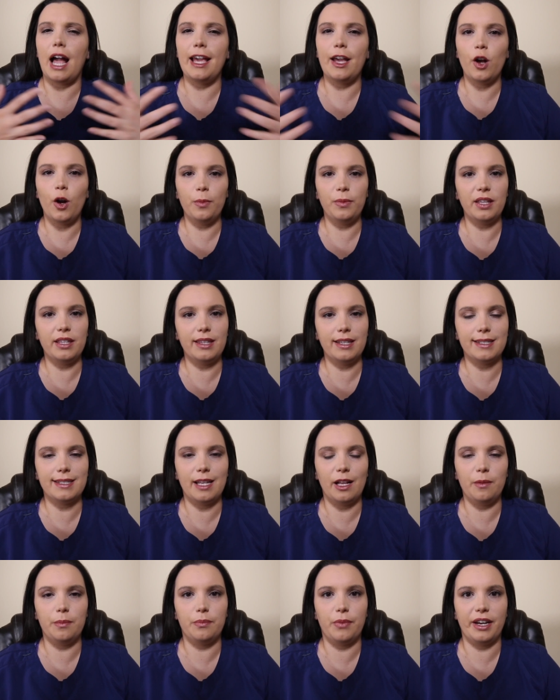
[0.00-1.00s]
I hope that
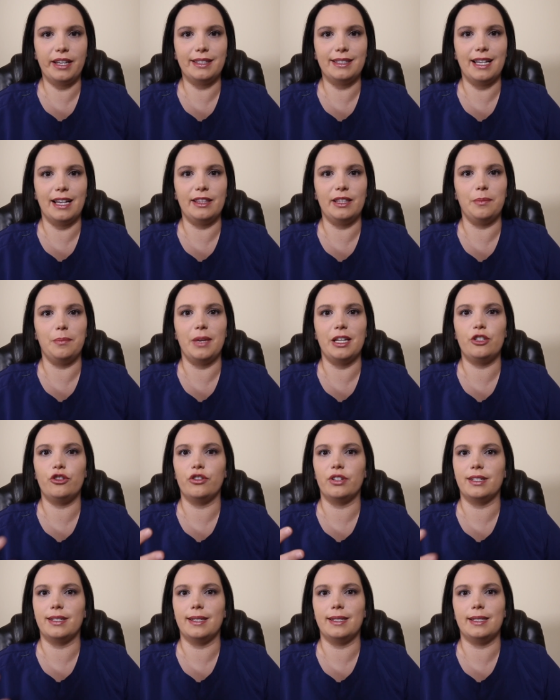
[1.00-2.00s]
this helped break down the
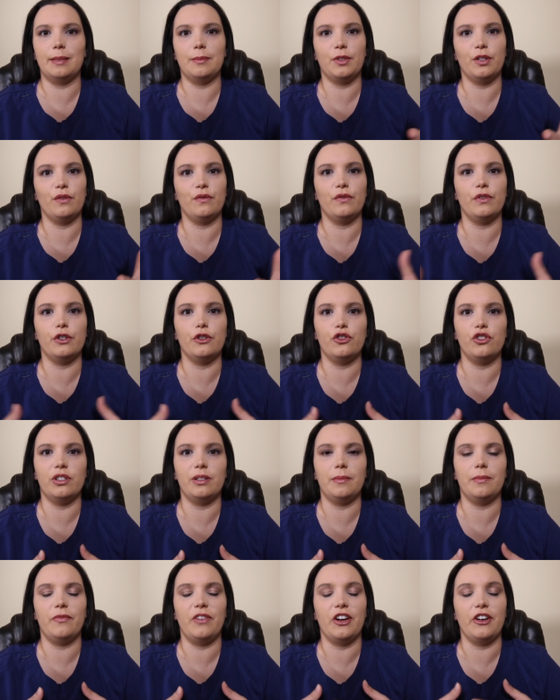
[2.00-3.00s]
metric system
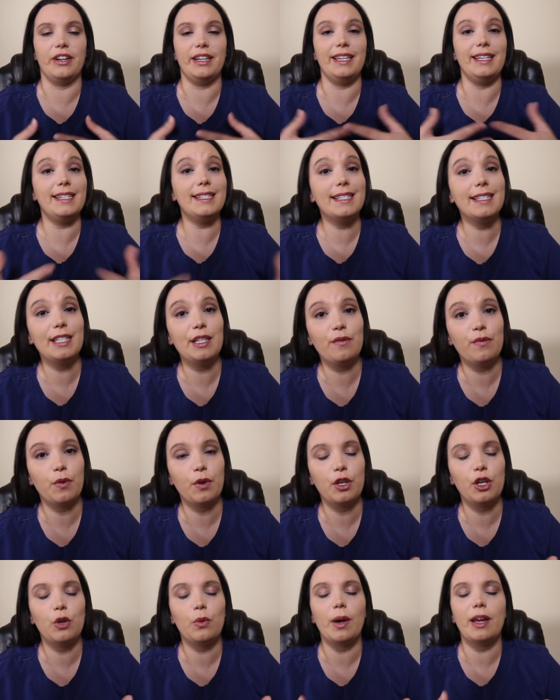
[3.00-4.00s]
conversion very easily
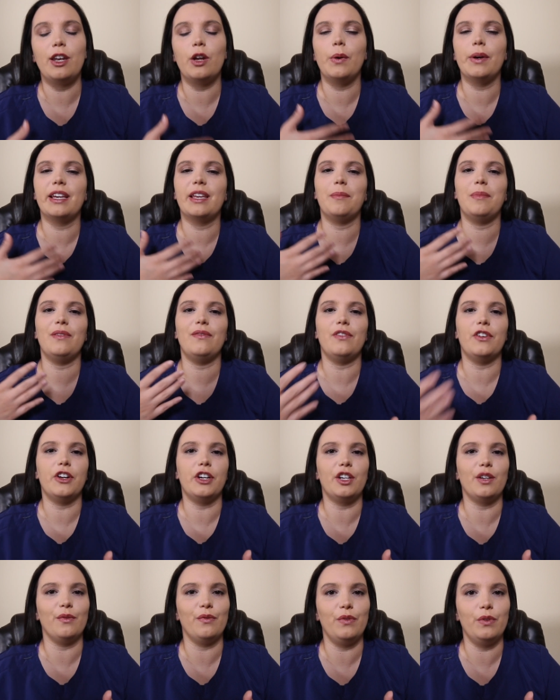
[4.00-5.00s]
for you. I know it can be
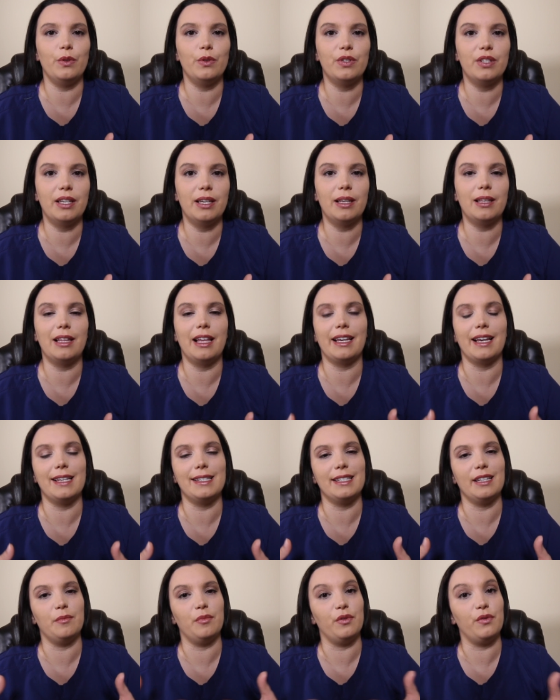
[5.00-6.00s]
very confusing, like I
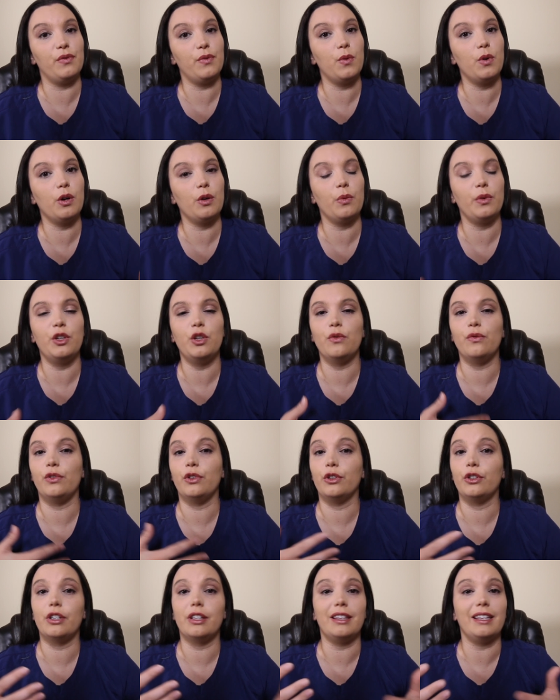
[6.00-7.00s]
said before, when you've
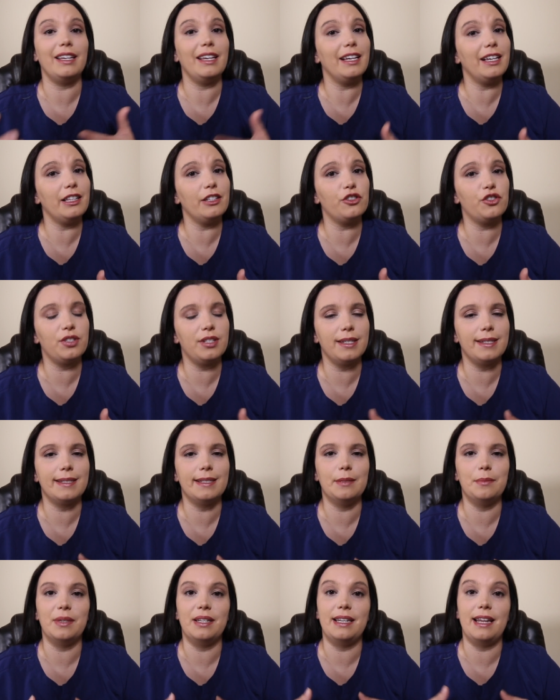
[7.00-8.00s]
learned on the English
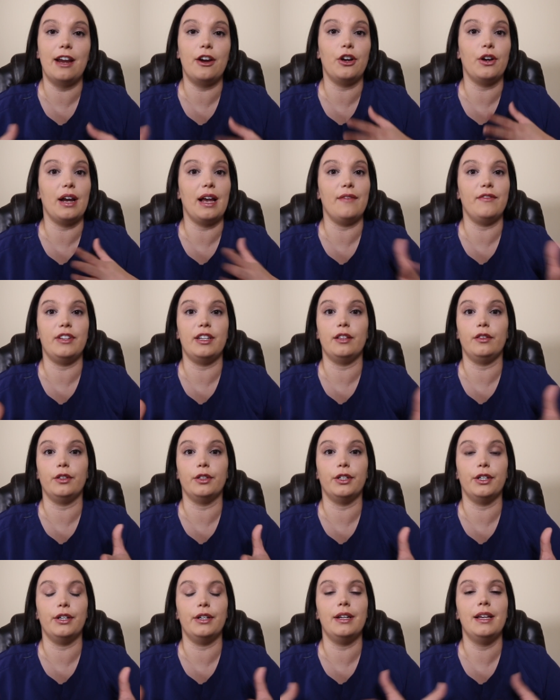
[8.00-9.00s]
system and now you're having to
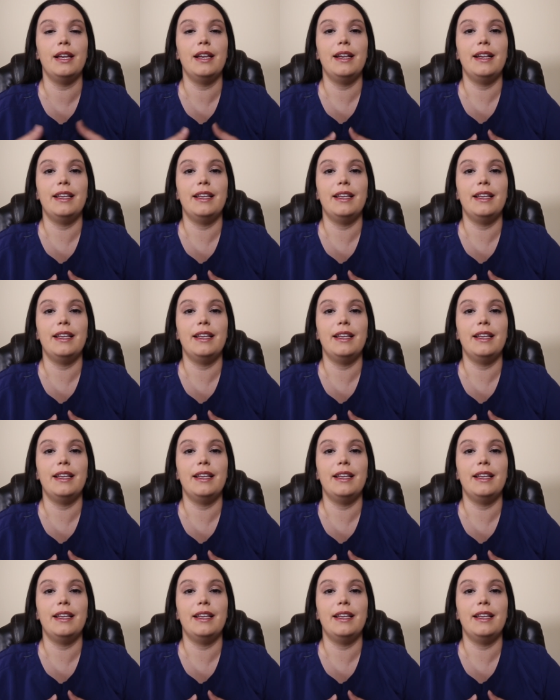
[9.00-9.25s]
learn